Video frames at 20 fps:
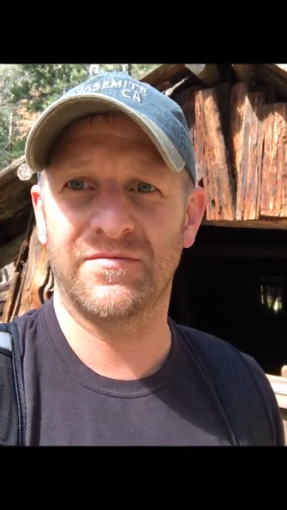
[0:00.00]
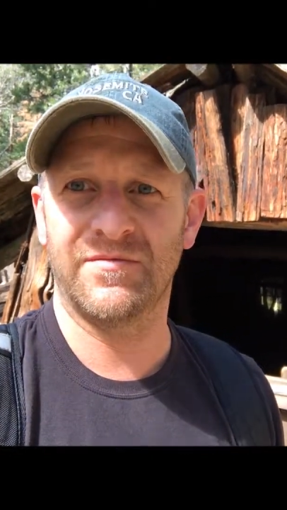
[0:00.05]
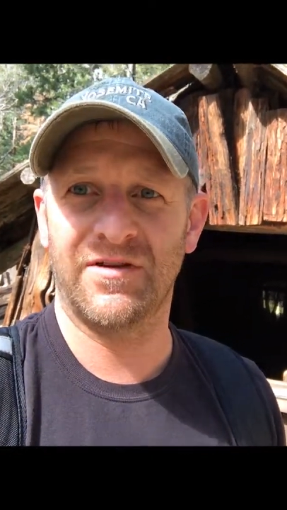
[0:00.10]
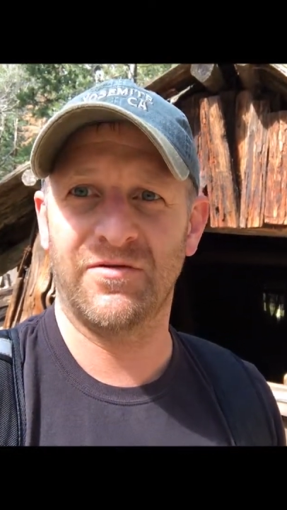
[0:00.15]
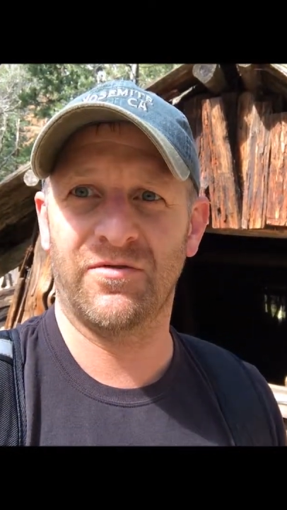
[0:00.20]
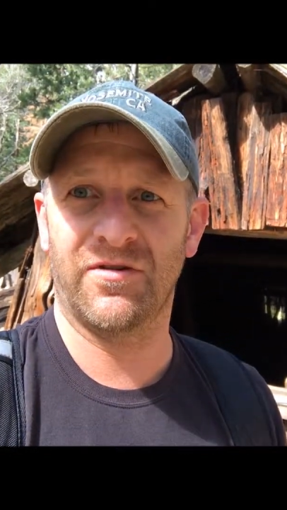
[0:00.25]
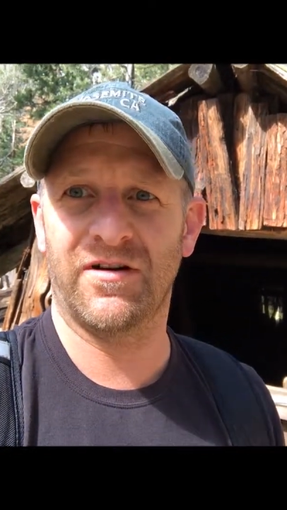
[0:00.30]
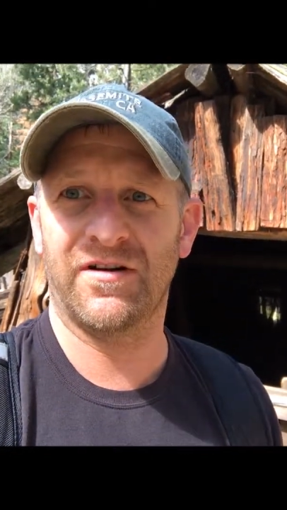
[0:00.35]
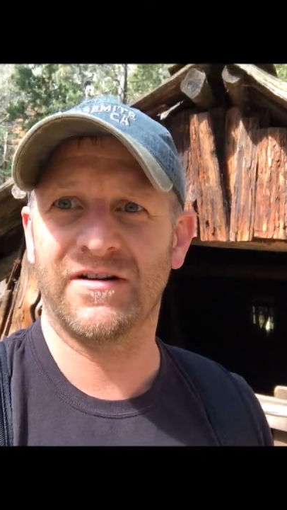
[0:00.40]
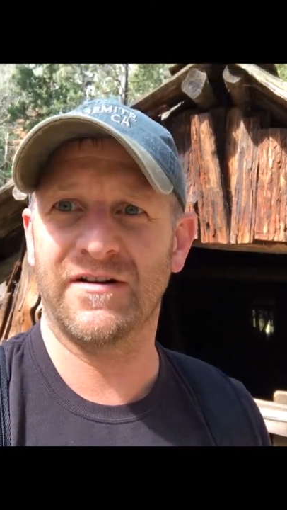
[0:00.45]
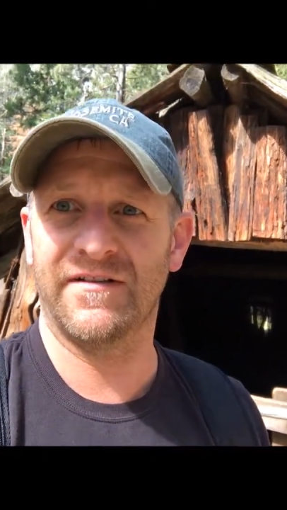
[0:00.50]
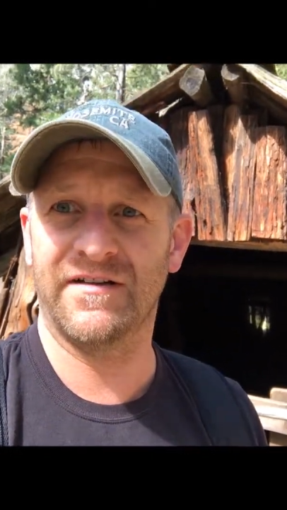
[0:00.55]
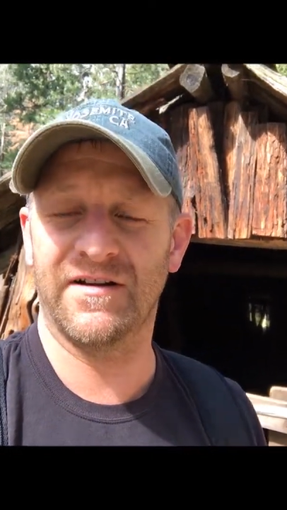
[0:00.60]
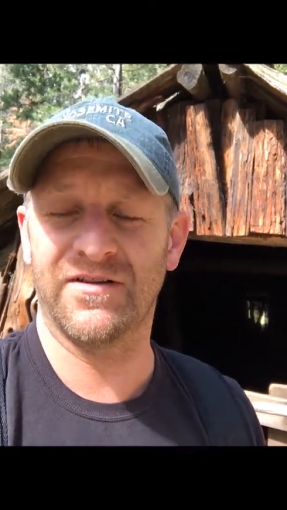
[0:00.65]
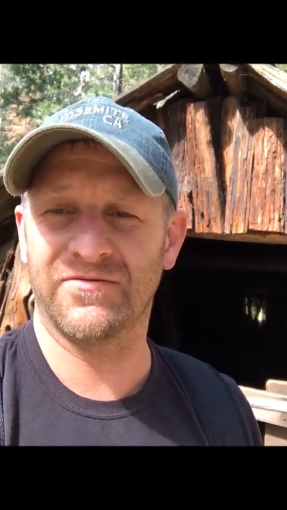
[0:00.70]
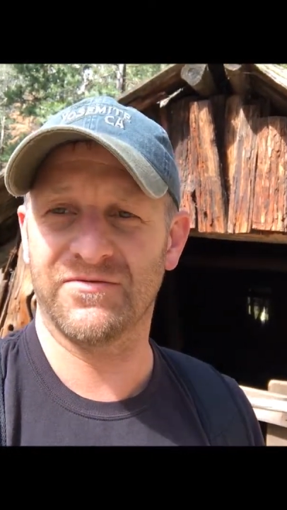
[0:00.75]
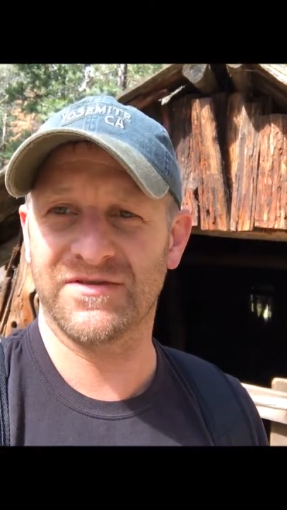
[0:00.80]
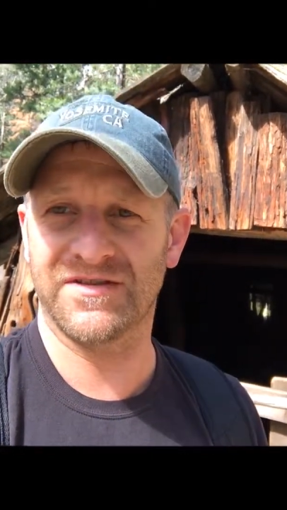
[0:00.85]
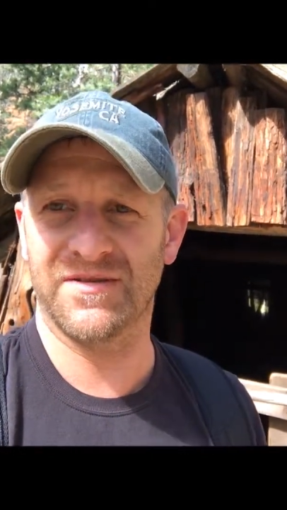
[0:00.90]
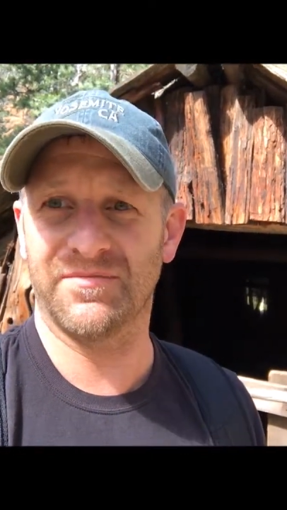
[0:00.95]
the Miwok and the
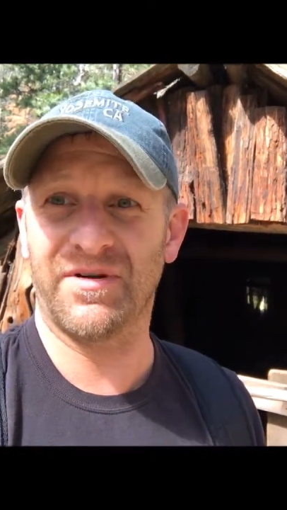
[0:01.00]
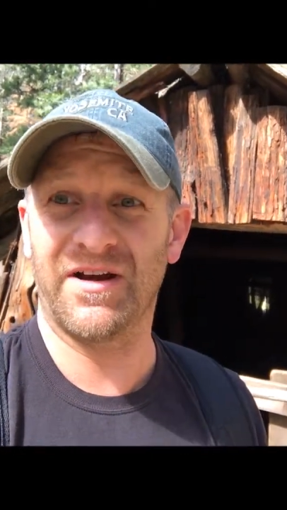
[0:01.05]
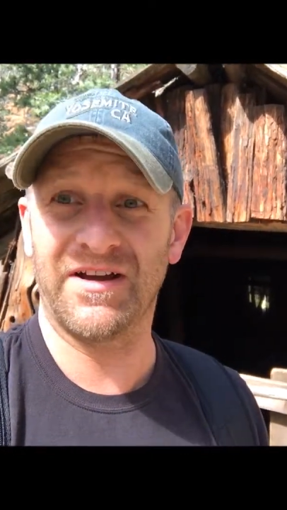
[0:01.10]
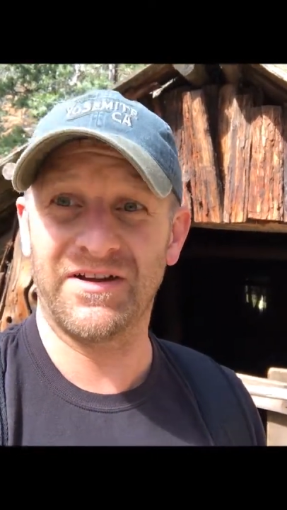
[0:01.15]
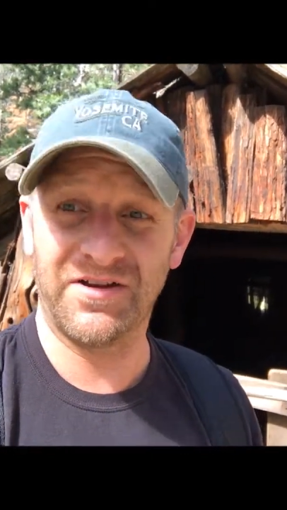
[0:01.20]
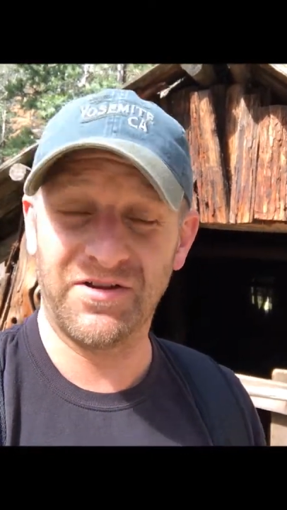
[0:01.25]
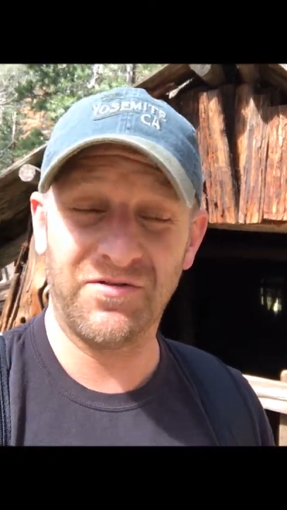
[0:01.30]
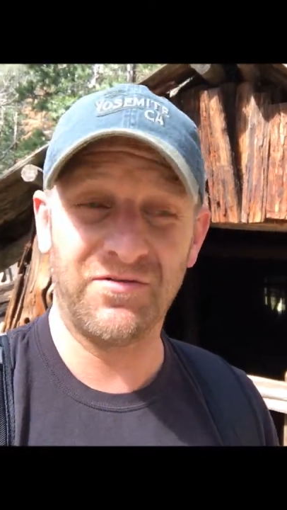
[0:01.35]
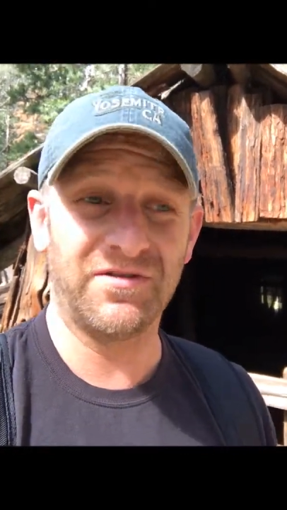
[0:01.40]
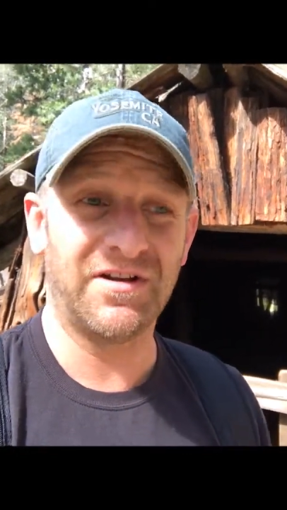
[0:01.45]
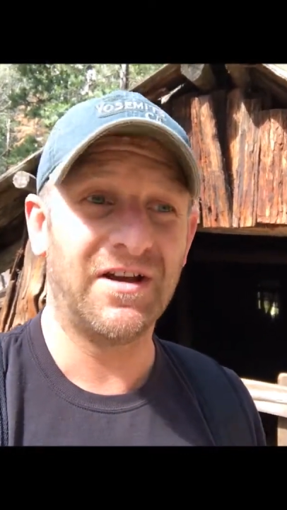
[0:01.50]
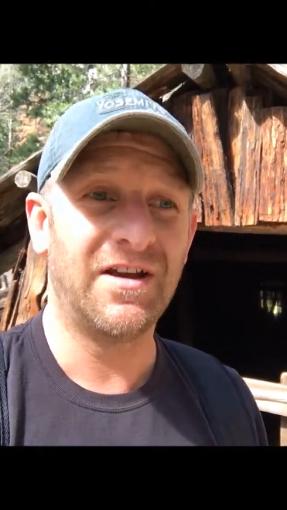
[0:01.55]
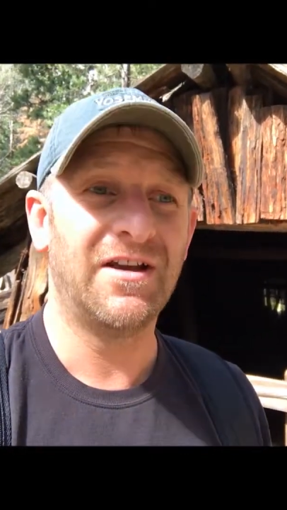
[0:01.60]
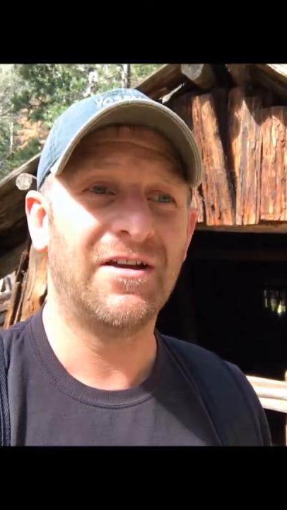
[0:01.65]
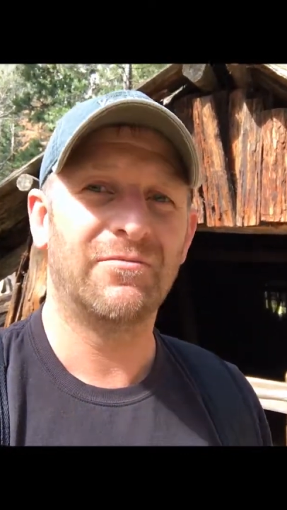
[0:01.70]
other was the Paiute.